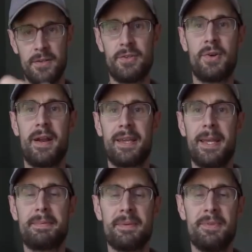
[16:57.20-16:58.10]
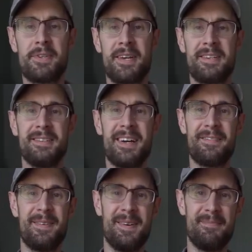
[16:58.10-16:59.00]
Try to keep some music in your life.
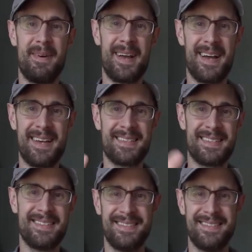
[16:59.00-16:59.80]
Bye guys.